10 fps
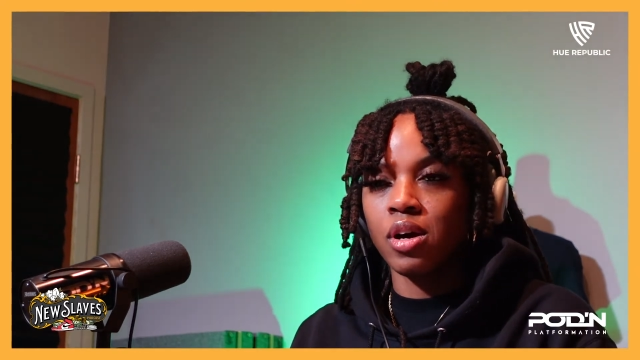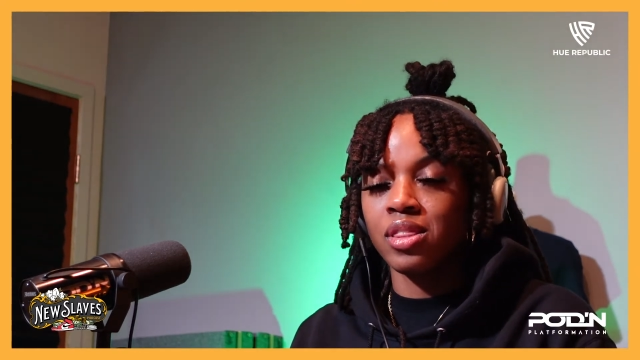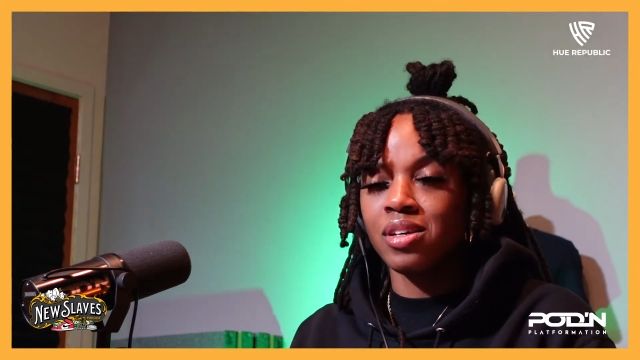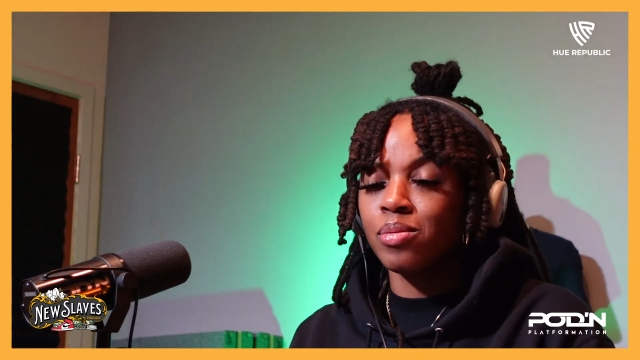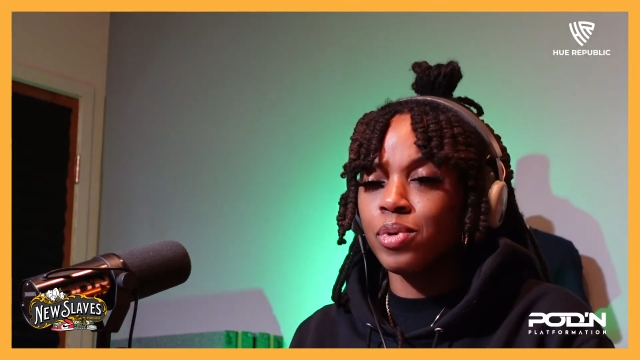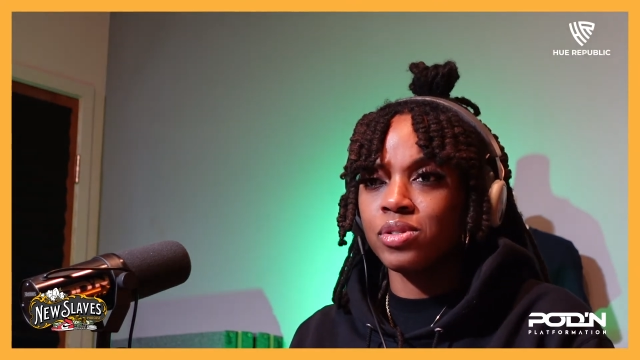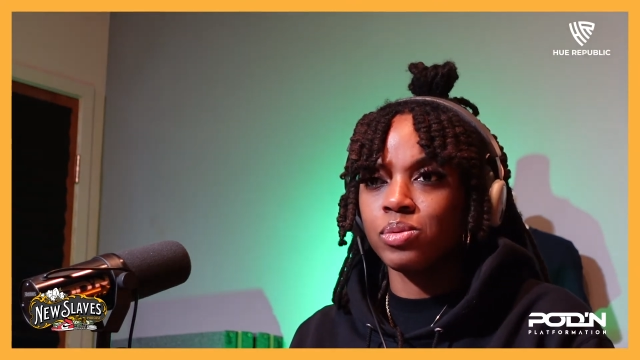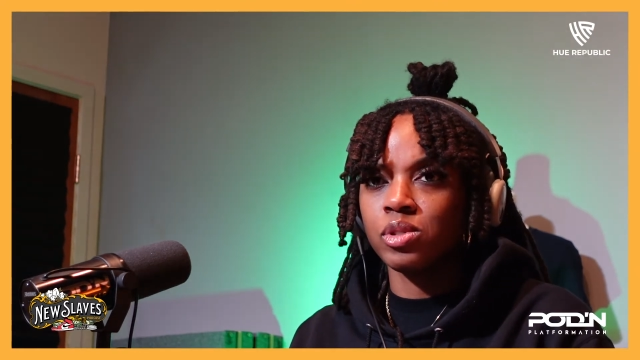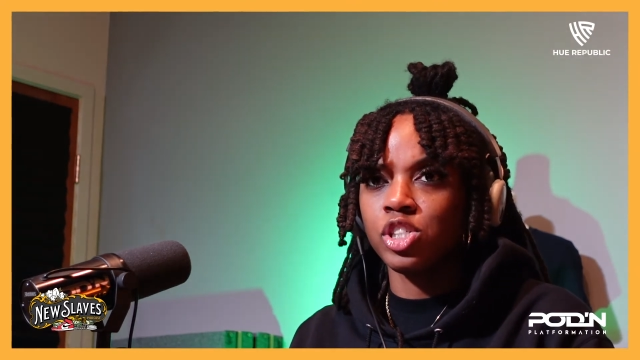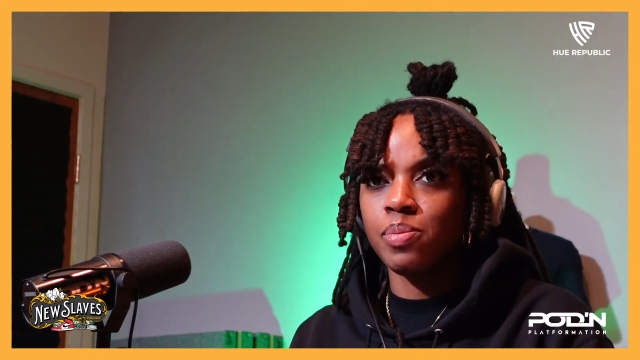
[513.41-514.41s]
I think the post
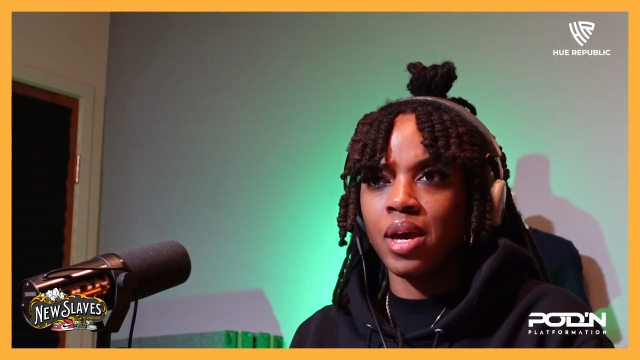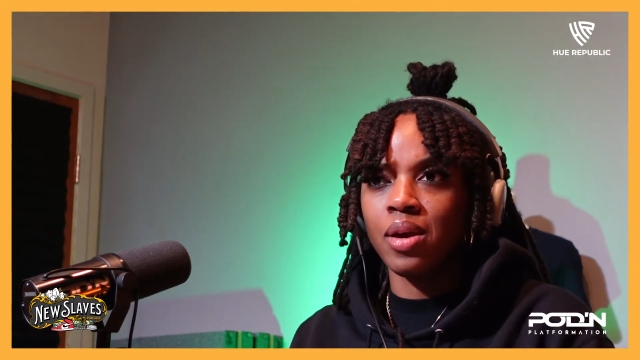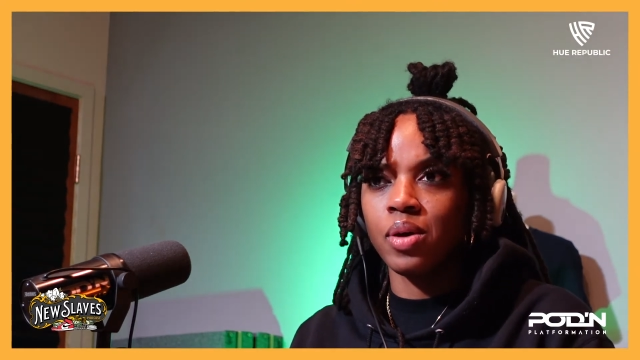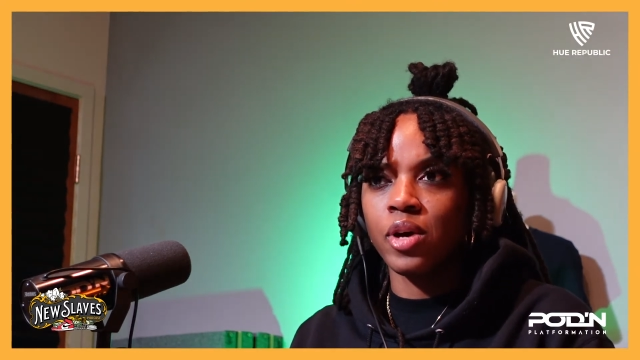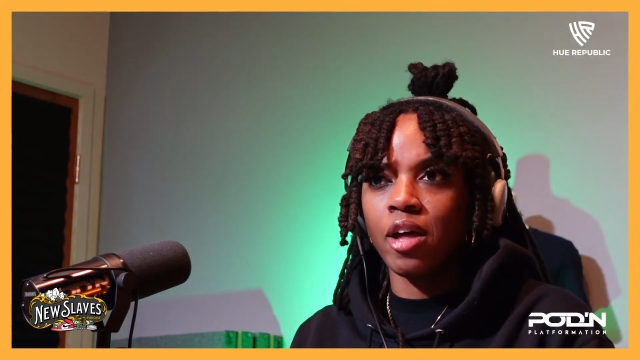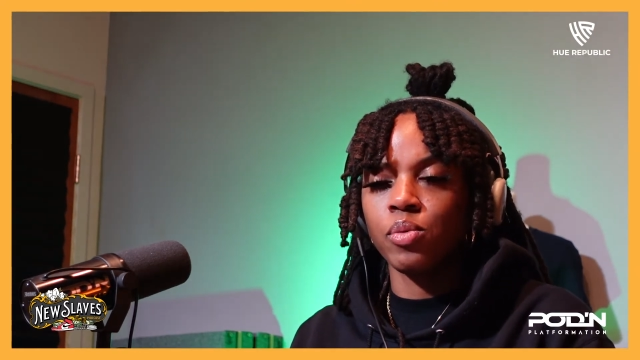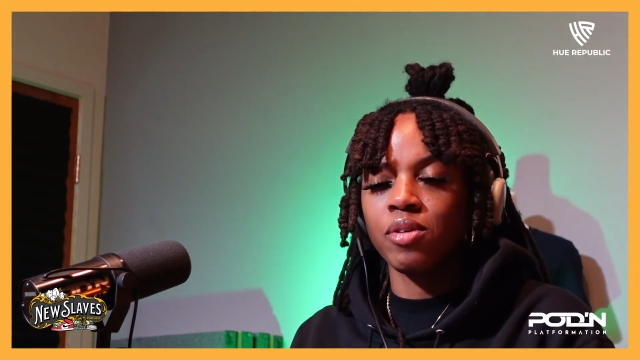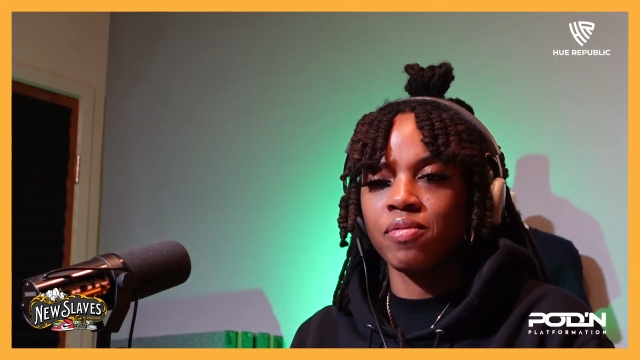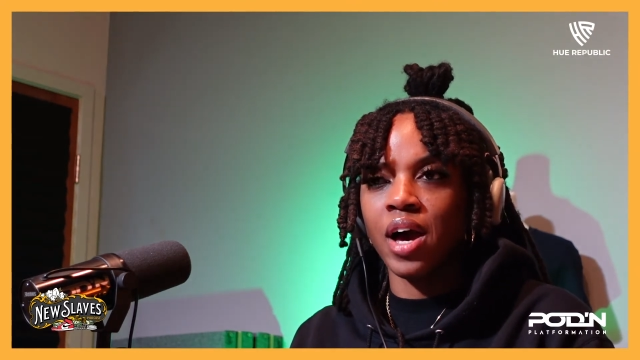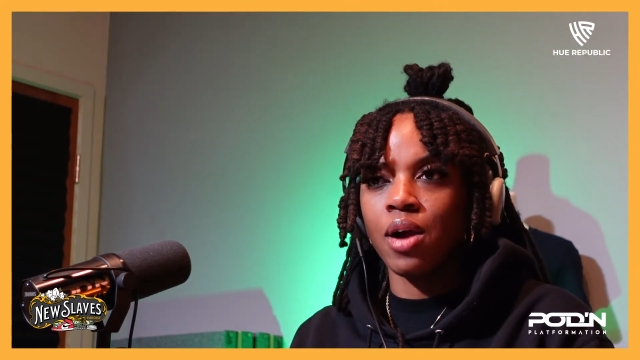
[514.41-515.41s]
she made kind of
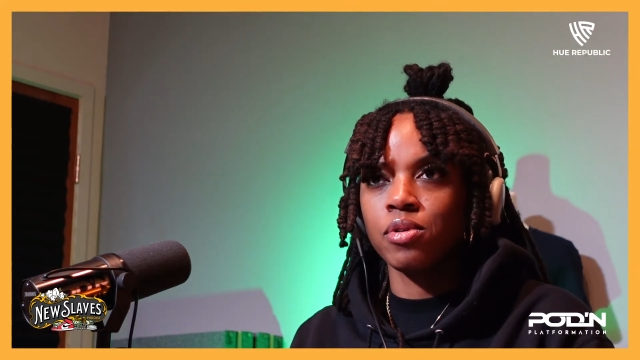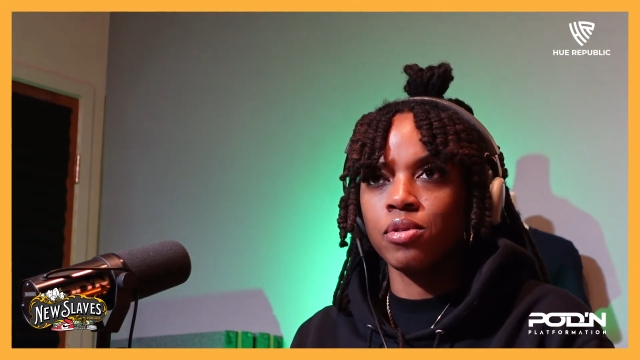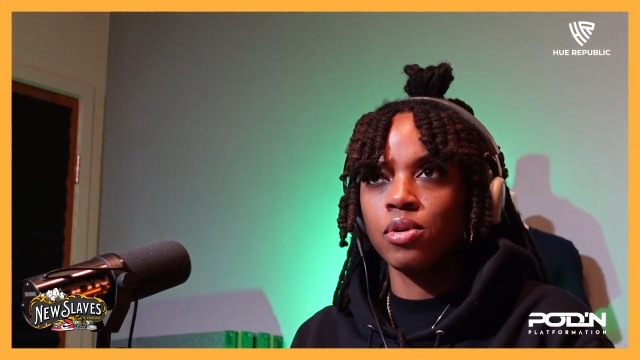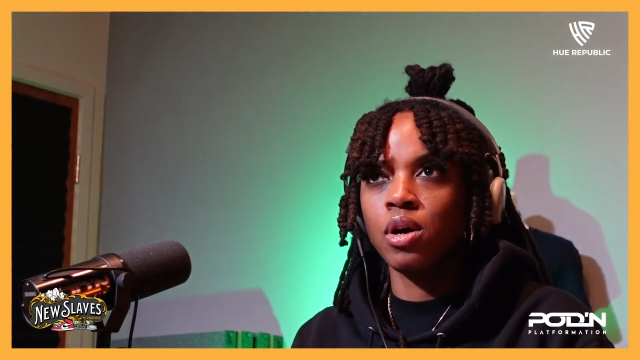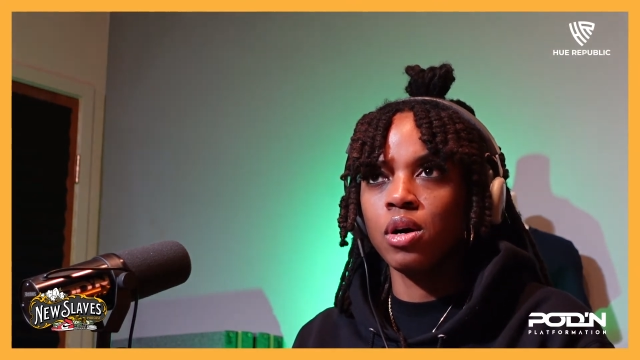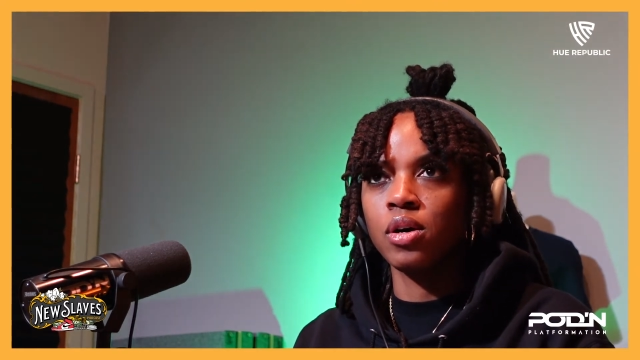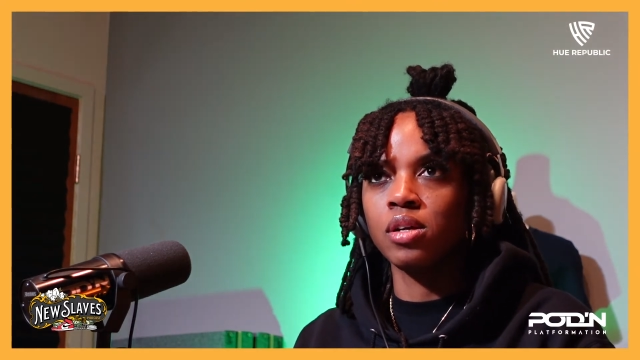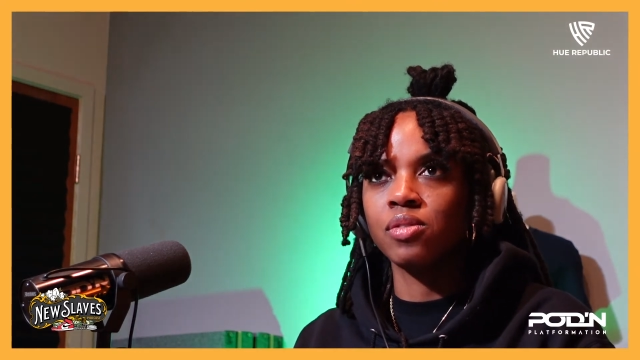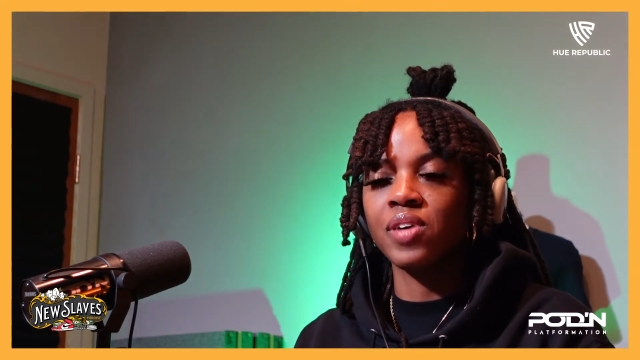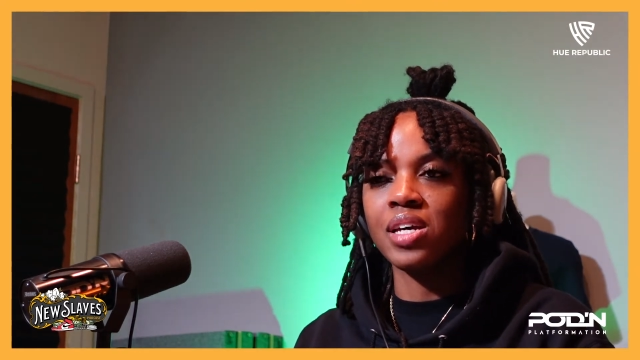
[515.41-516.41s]
went viral
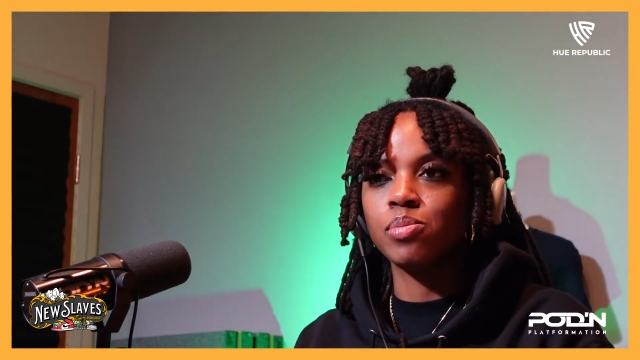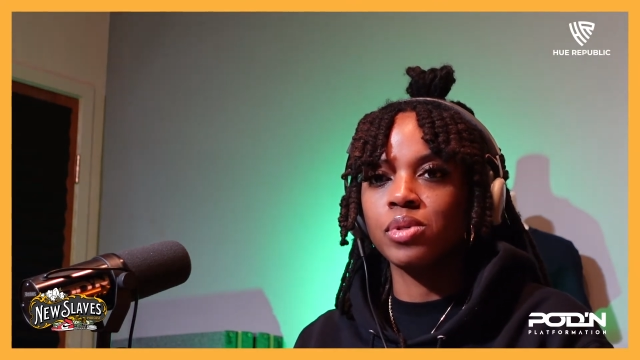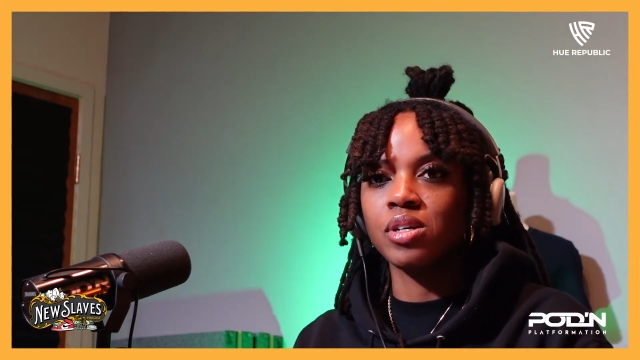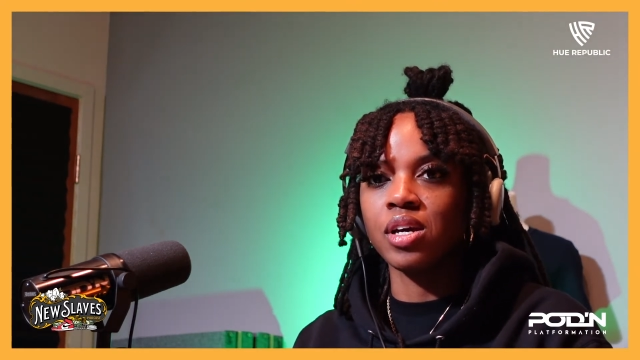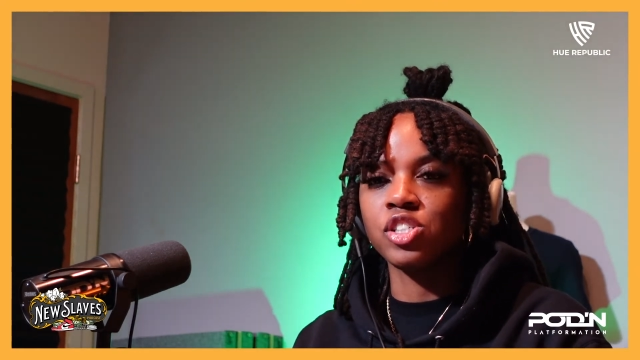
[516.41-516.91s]
on Facebook,